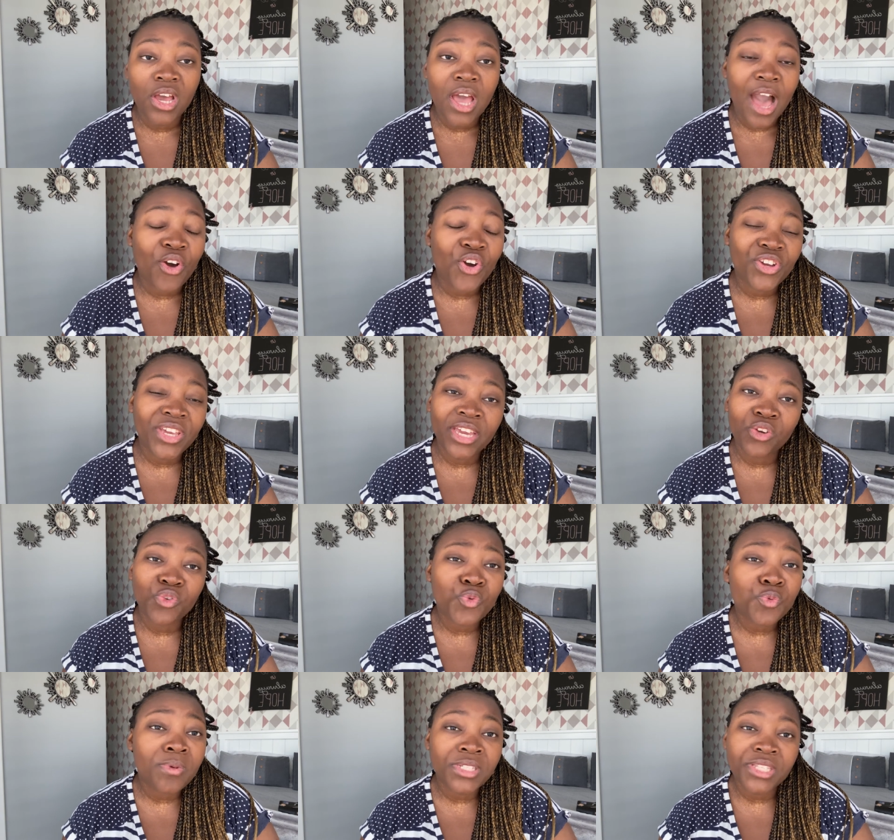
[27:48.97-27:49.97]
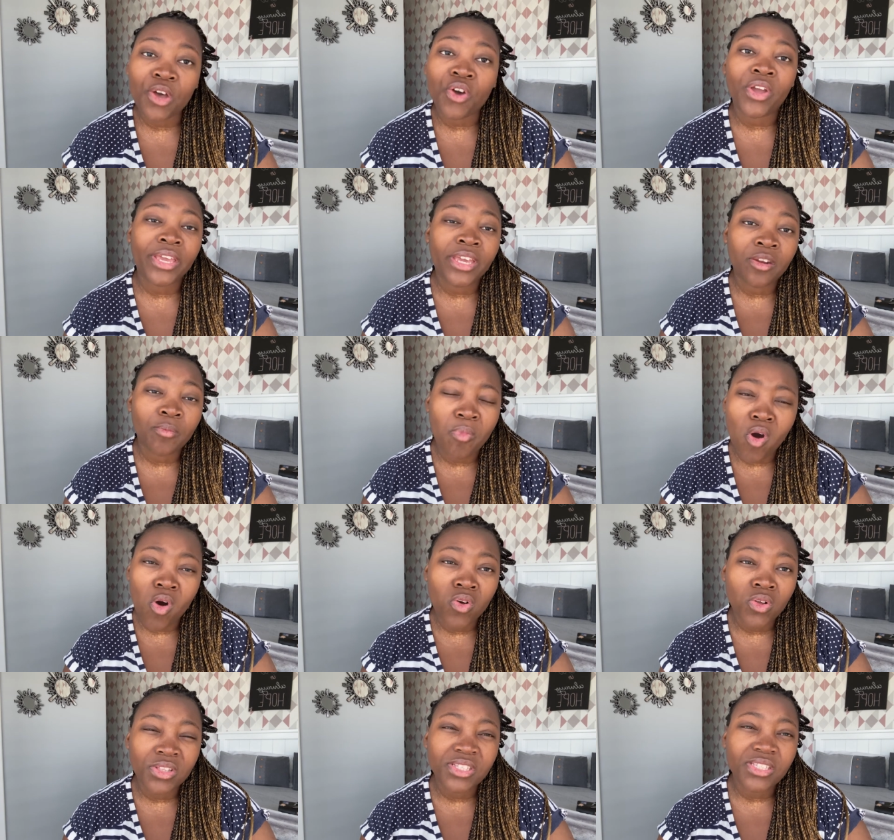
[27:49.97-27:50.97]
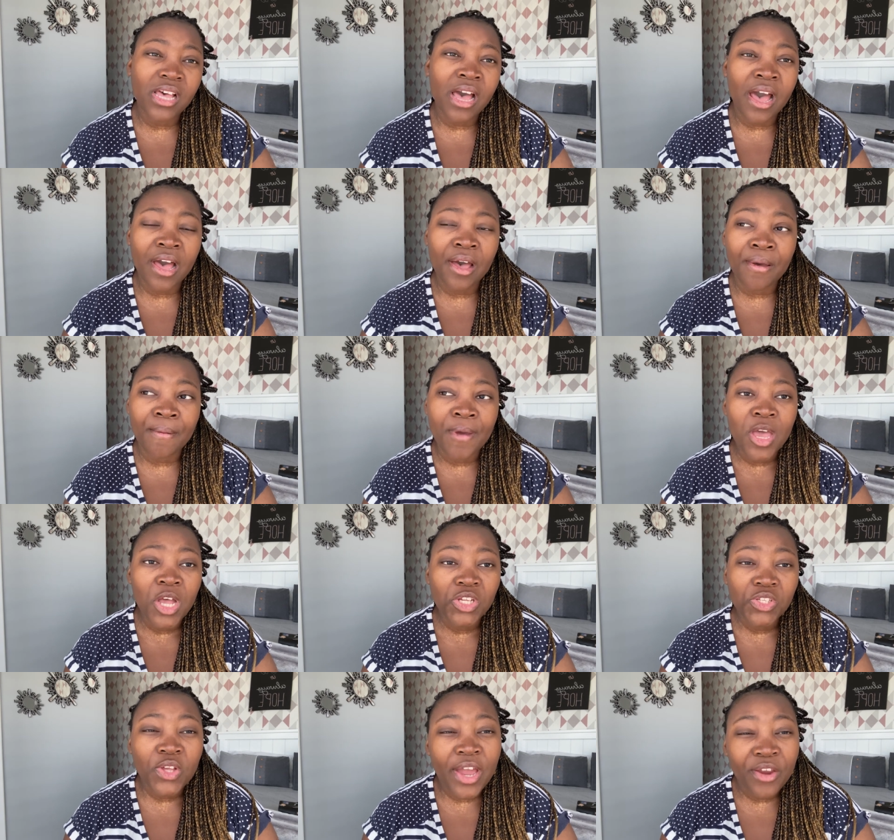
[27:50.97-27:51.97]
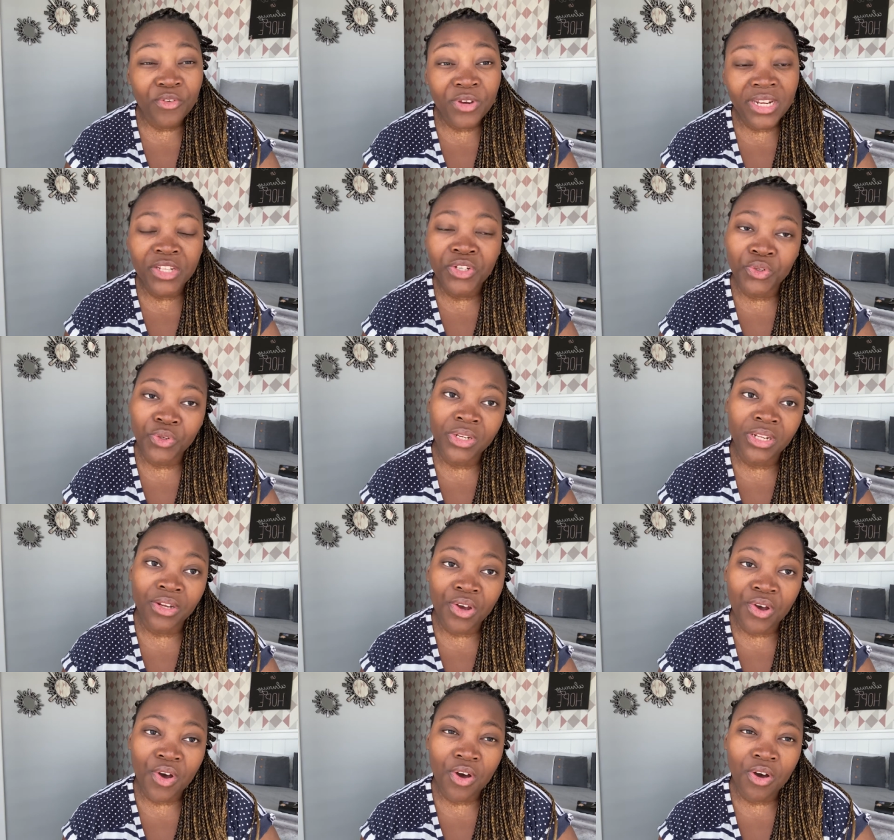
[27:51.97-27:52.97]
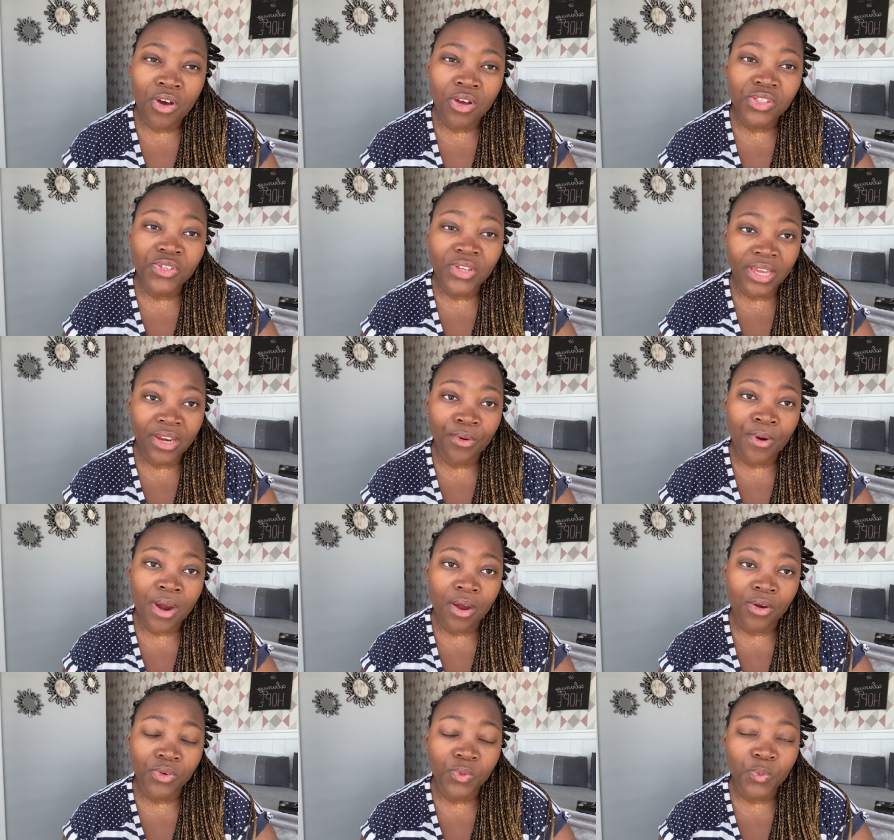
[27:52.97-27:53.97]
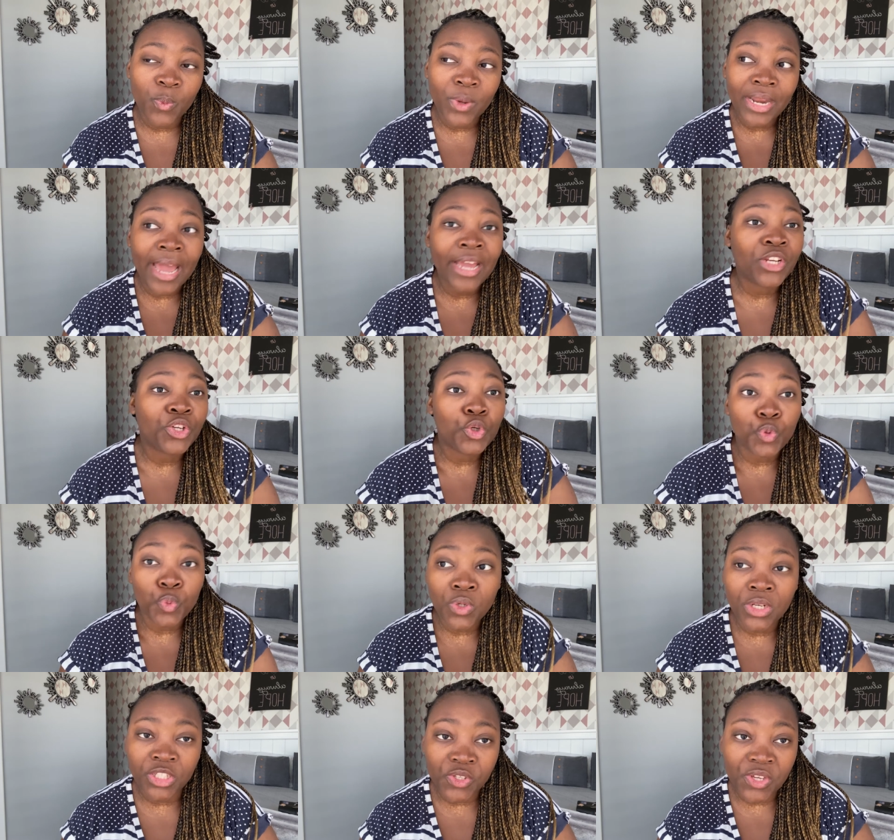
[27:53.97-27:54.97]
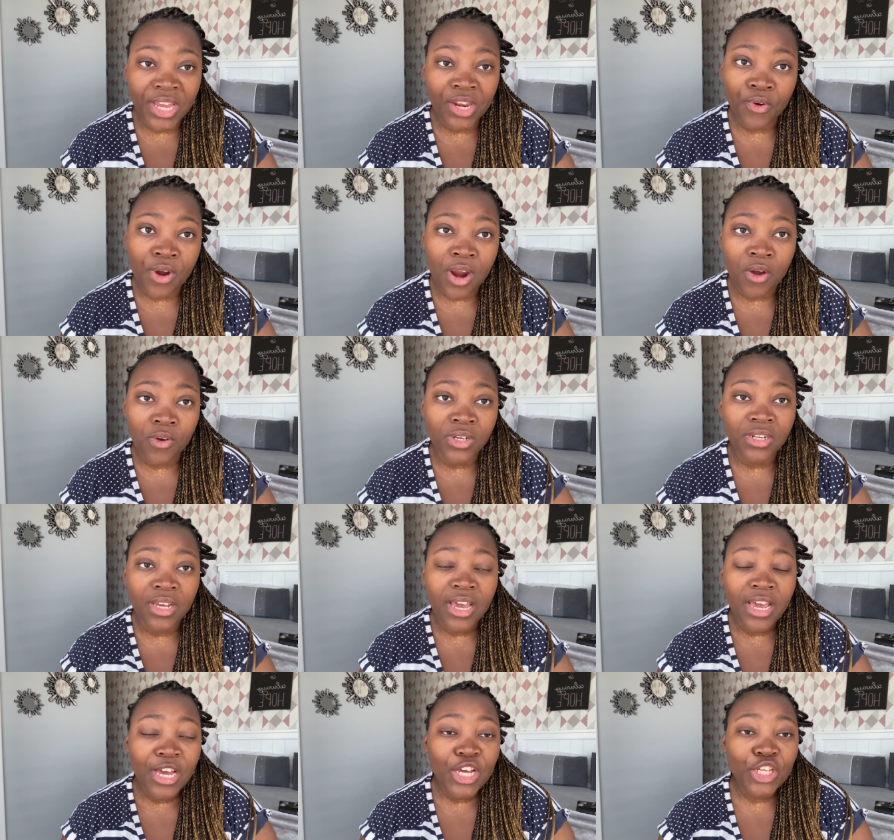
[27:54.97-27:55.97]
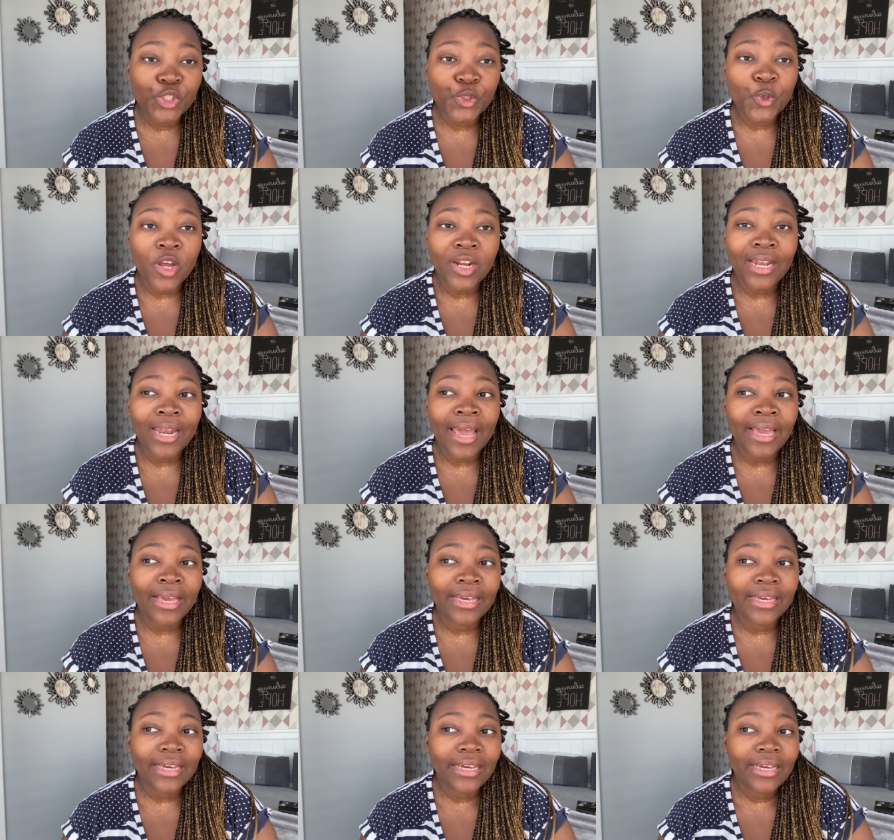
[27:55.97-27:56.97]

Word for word: I can't get Ubers, I can't get Bolts. Um, so I really do need a car to get around. When I do need to get around, it's not like